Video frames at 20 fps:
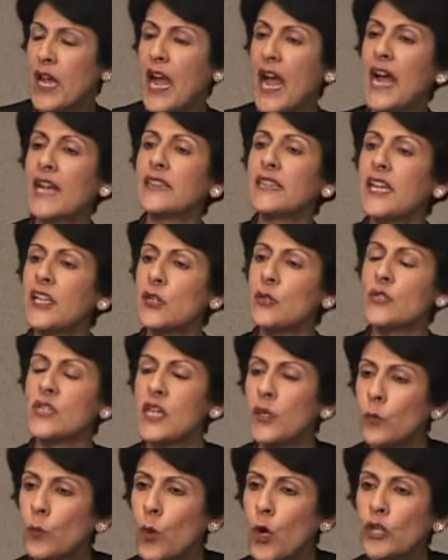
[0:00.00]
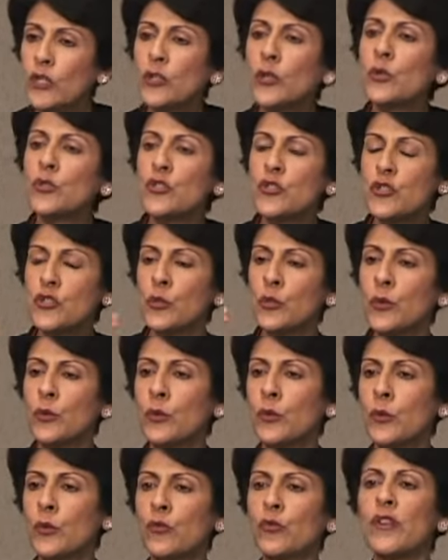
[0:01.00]
And then you say, what could
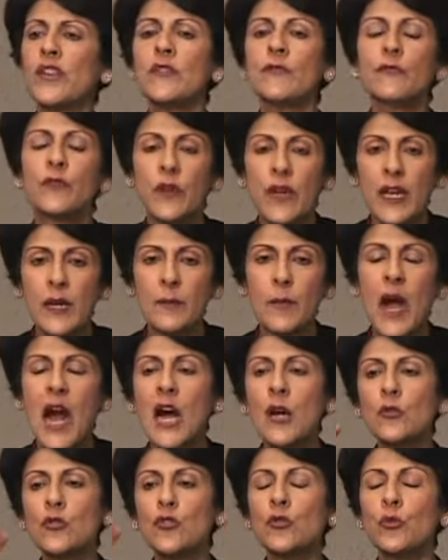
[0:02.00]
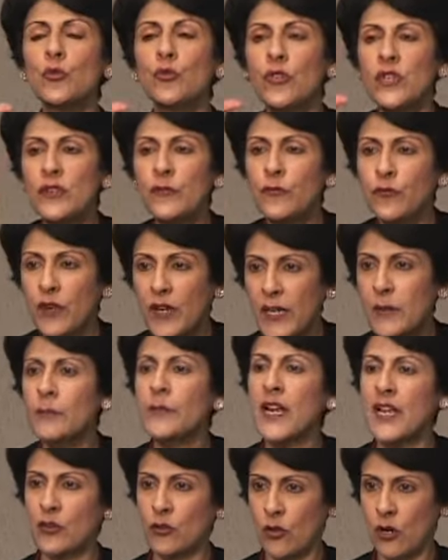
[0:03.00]
you reframe? How do you reframe
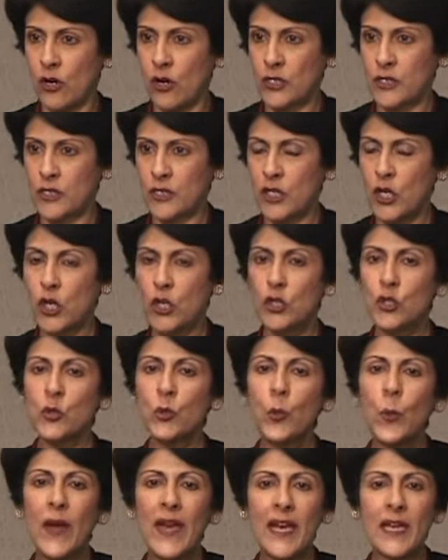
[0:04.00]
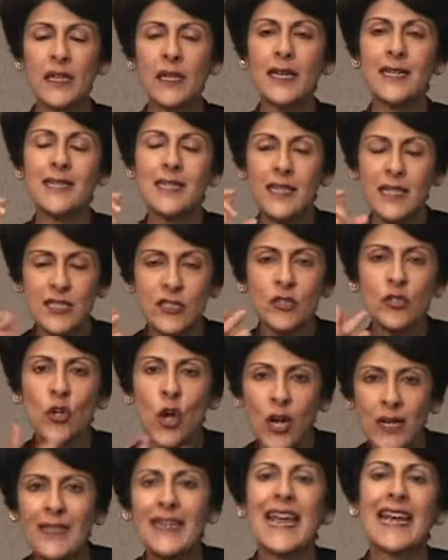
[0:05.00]
that thought to where it is
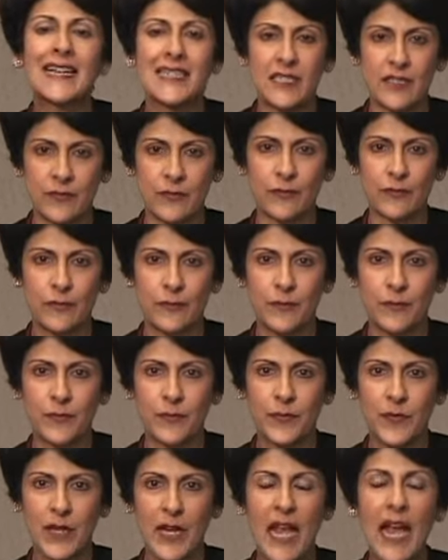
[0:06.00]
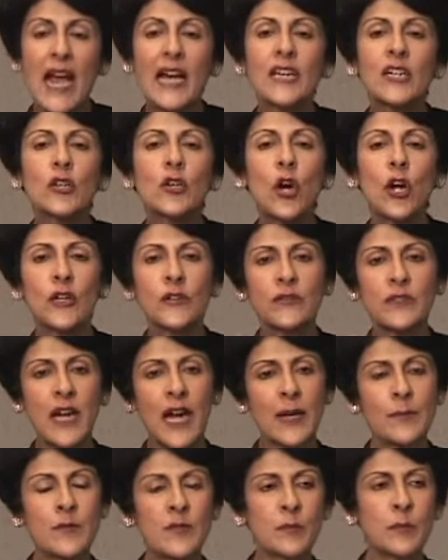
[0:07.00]
not negative? And a lot of
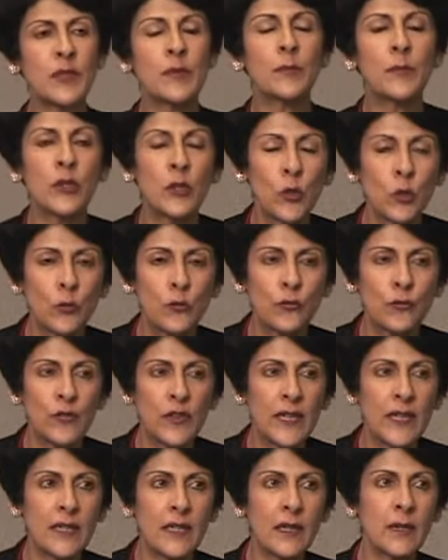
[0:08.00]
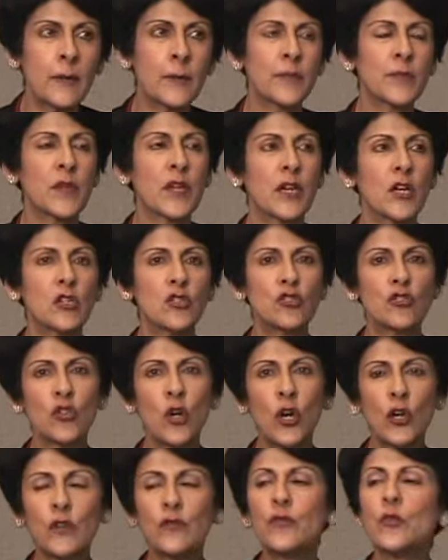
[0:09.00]
times, people who feel
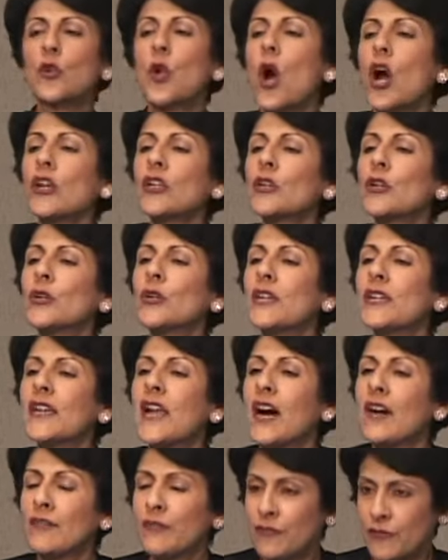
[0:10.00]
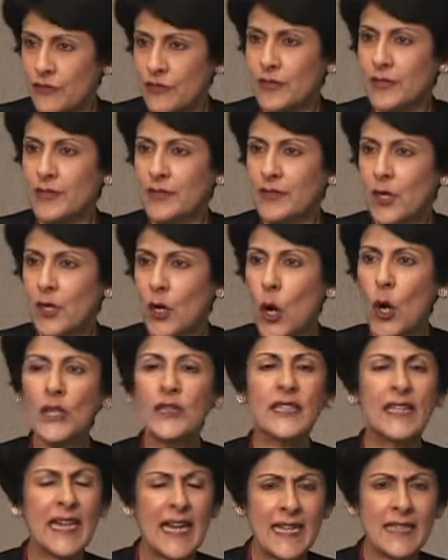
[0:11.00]
sort of not good enough
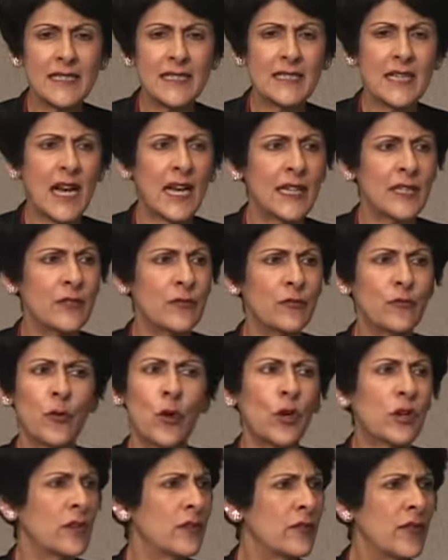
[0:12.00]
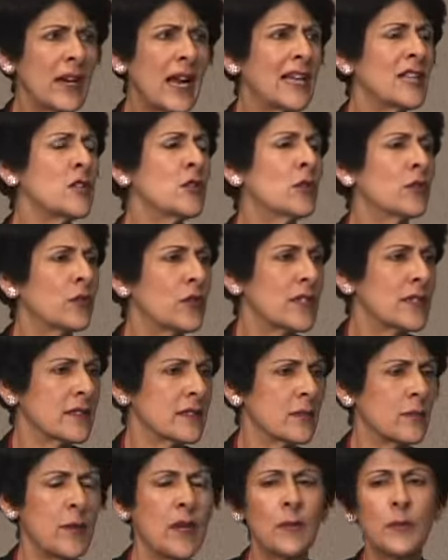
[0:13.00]
on the inside for a variety of
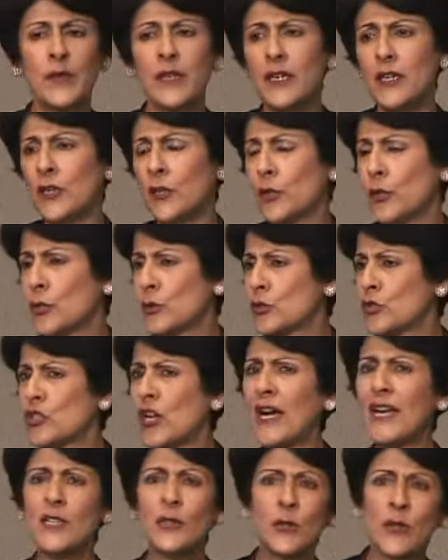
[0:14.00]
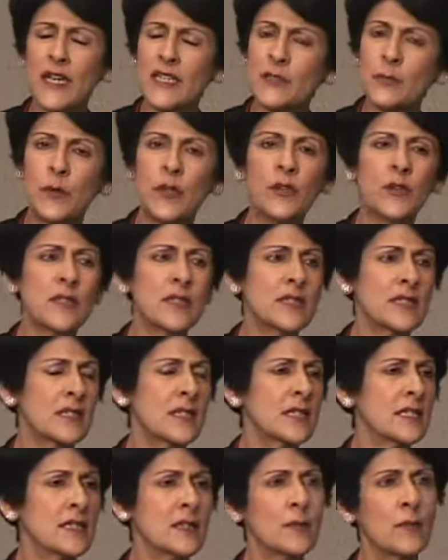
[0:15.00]
reasons. Maybe, you know, childhood
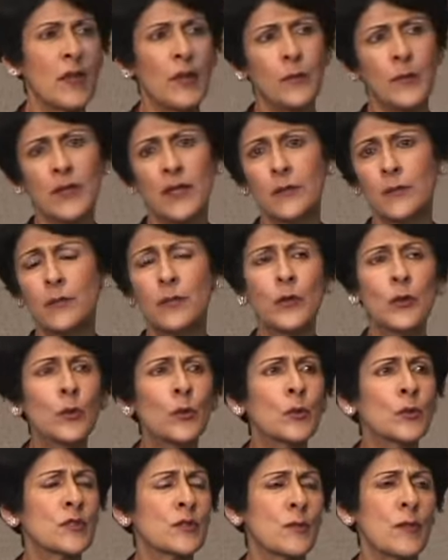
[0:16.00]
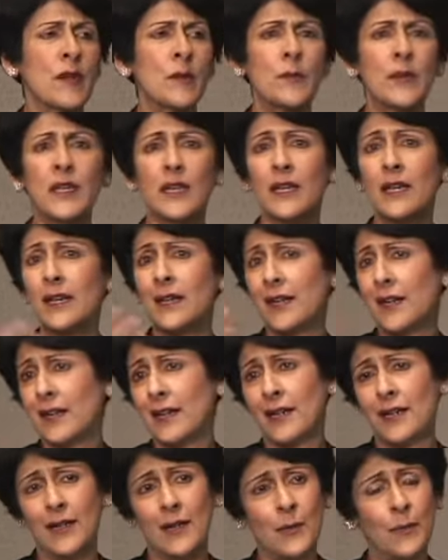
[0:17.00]
experiences, maybe abuse, maybe
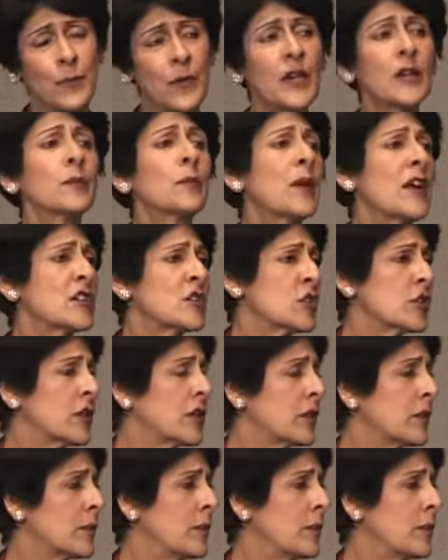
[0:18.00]
peer pressure,